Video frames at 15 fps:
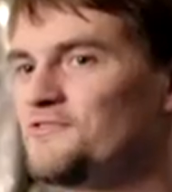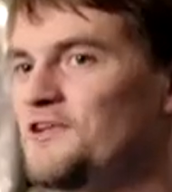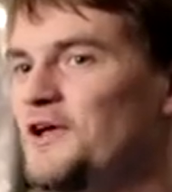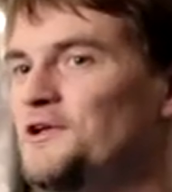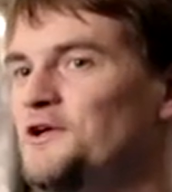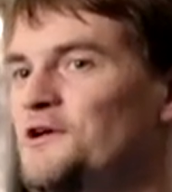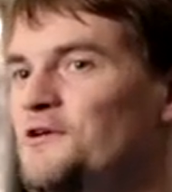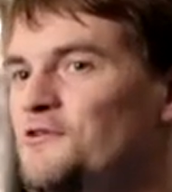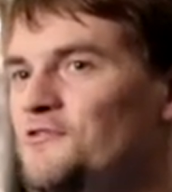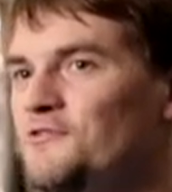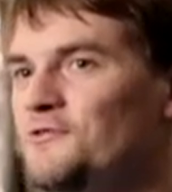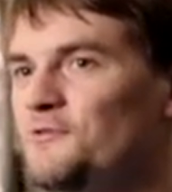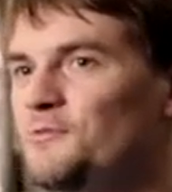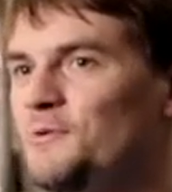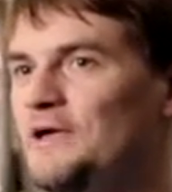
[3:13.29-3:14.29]
10
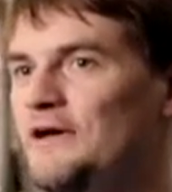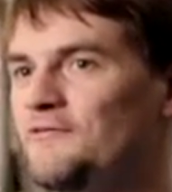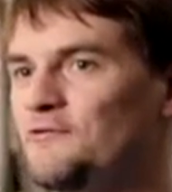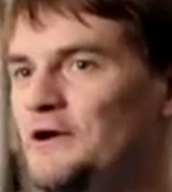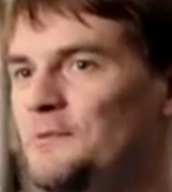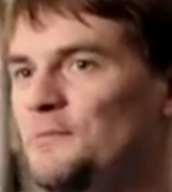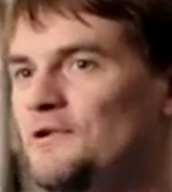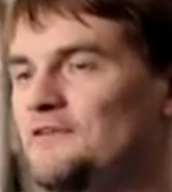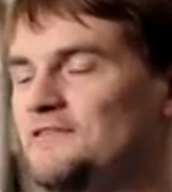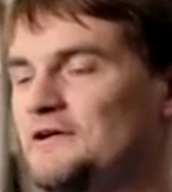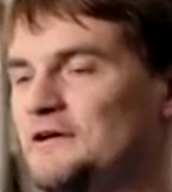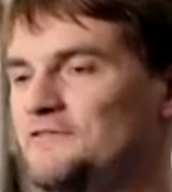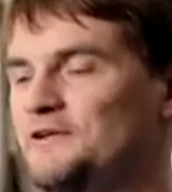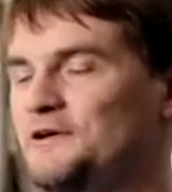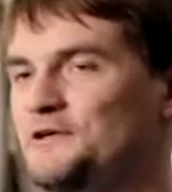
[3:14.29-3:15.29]
years, we have great
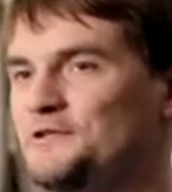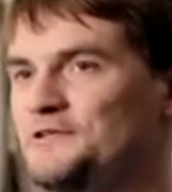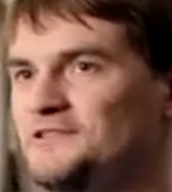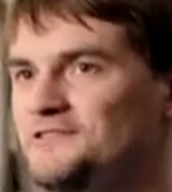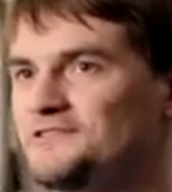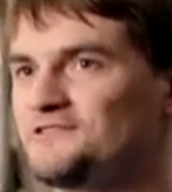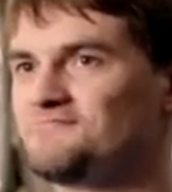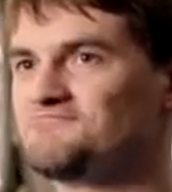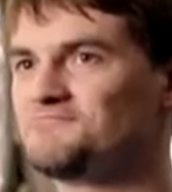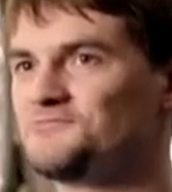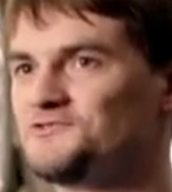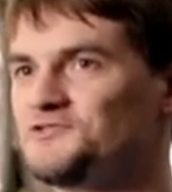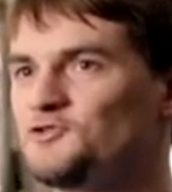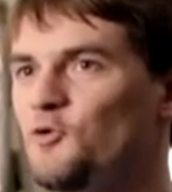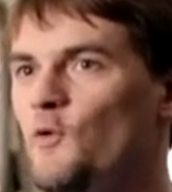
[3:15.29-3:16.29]
military vehicles.
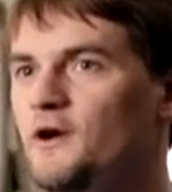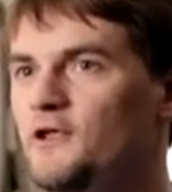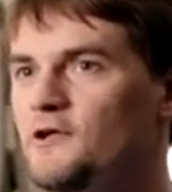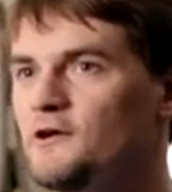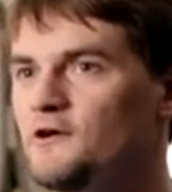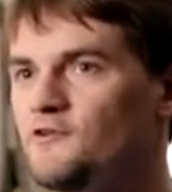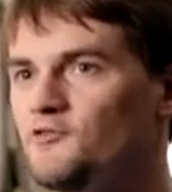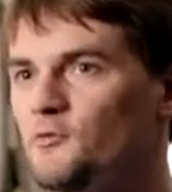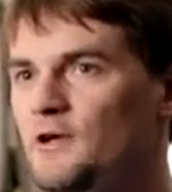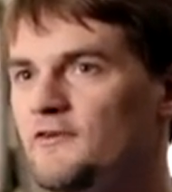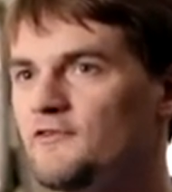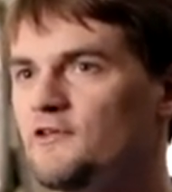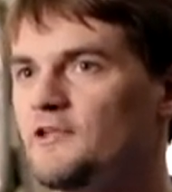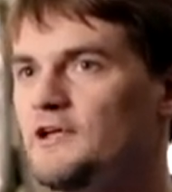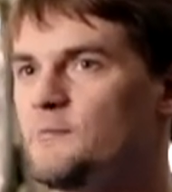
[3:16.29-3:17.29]
20 years, we
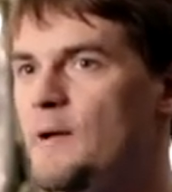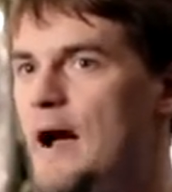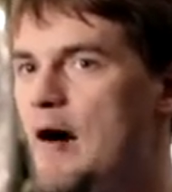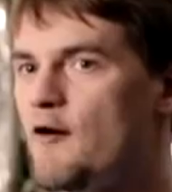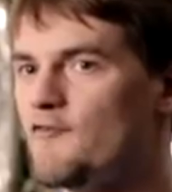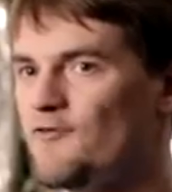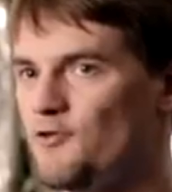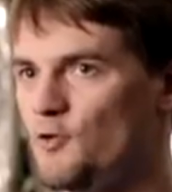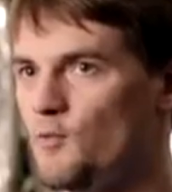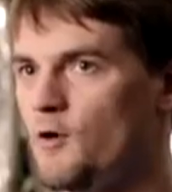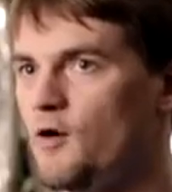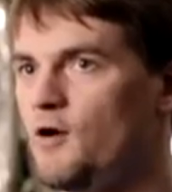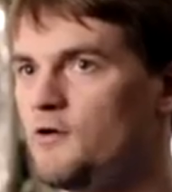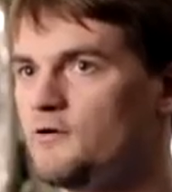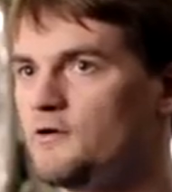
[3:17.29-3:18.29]
have clean power for the
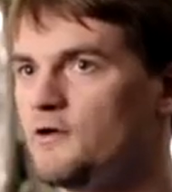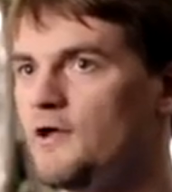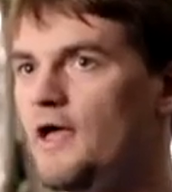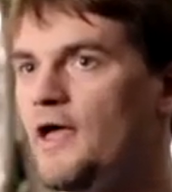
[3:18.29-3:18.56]
world.